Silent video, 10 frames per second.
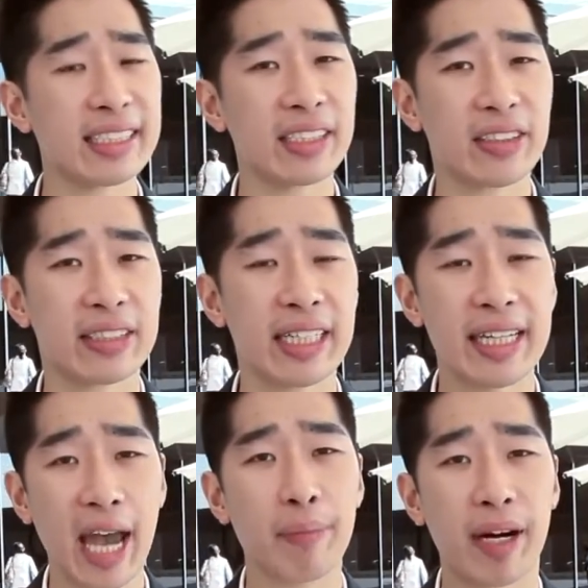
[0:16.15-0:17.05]

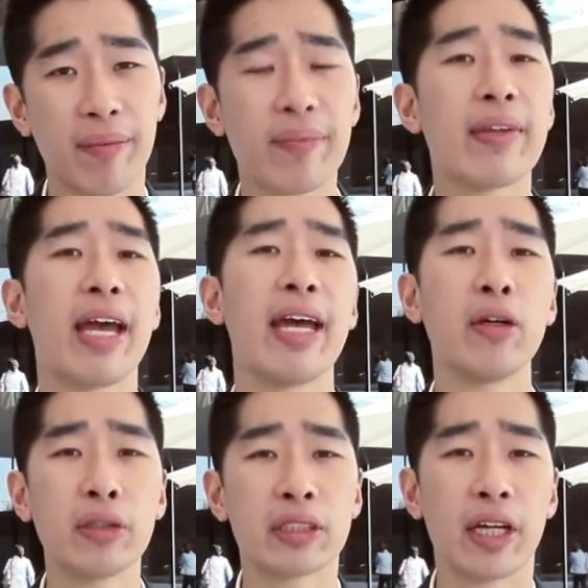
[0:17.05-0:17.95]
600D camera,
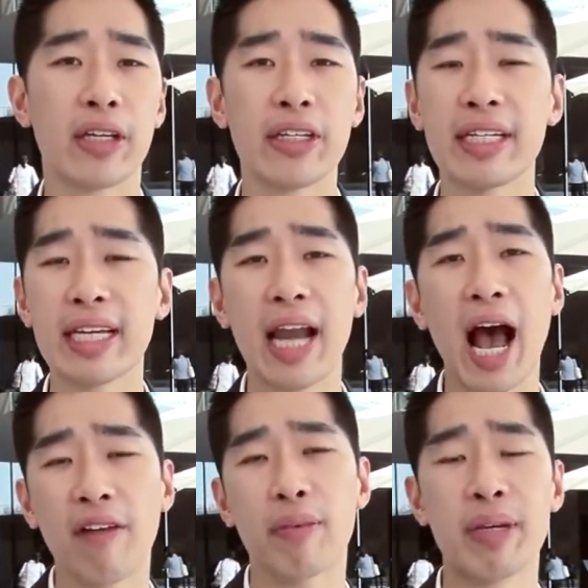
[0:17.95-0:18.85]
and also you can get
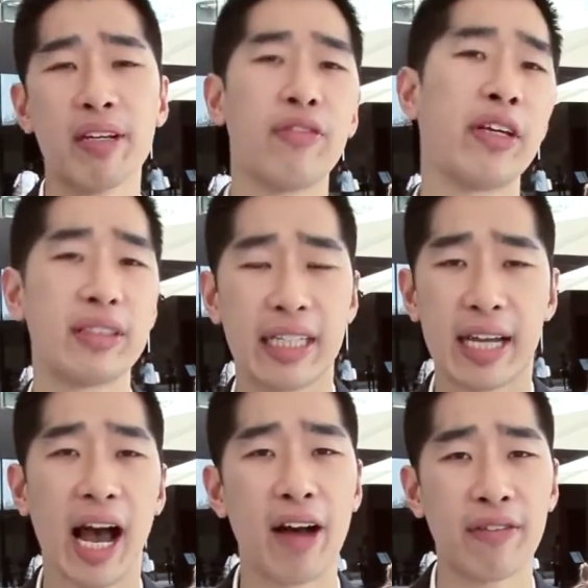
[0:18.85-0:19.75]
half a million views
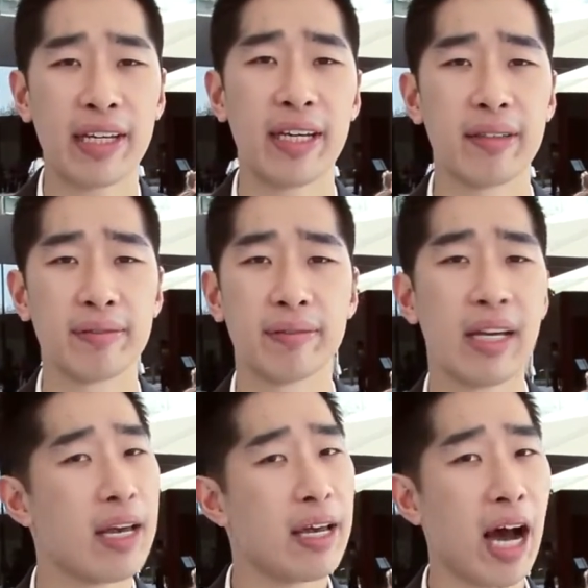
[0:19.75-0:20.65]
in half a year.
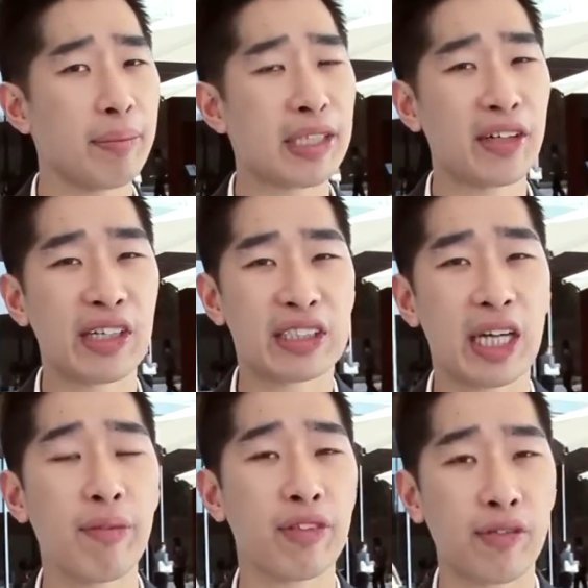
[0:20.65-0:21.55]
I'm Tyrone
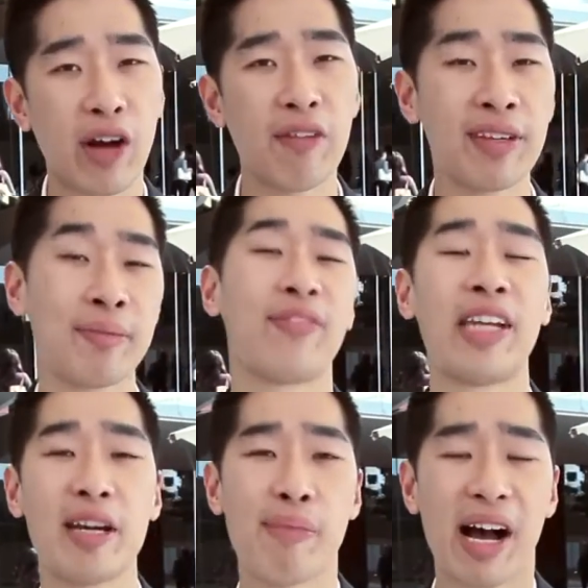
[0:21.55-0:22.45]
Shum from 5 Minute
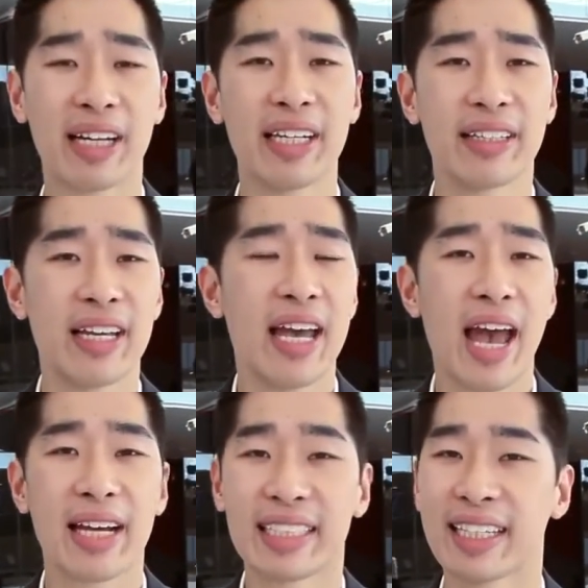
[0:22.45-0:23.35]
Video Marketing,
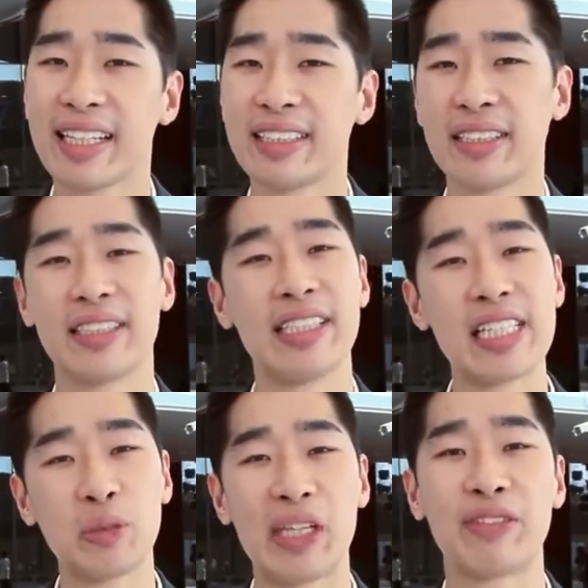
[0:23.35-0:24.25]
and let's get into
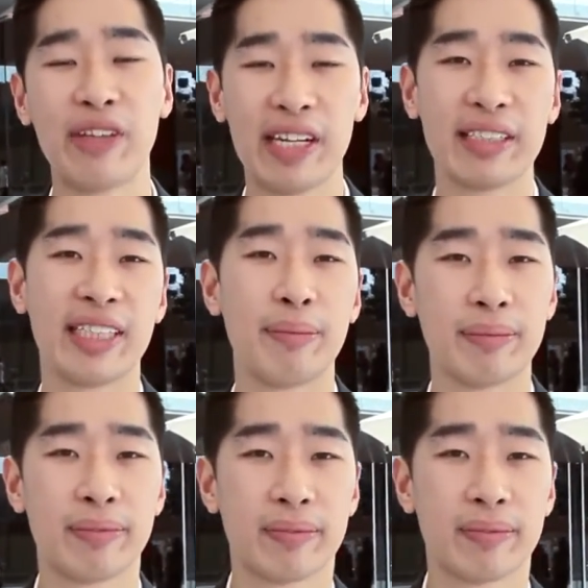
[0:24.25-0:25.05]
this week's video tip.